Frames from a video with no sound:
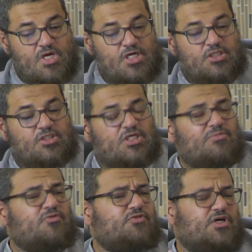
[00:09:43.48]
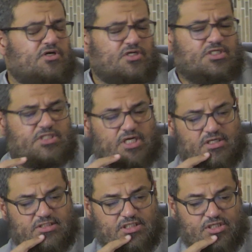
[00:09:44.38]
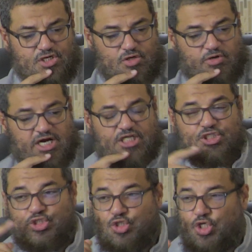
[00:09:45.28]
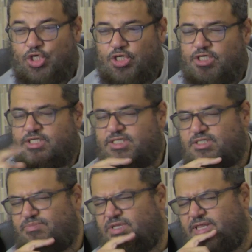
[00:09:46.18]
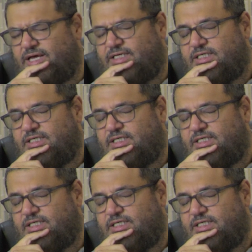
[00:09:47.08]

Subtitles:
Some of the early scholars said no. Ash-shuh, it doesn't mean that.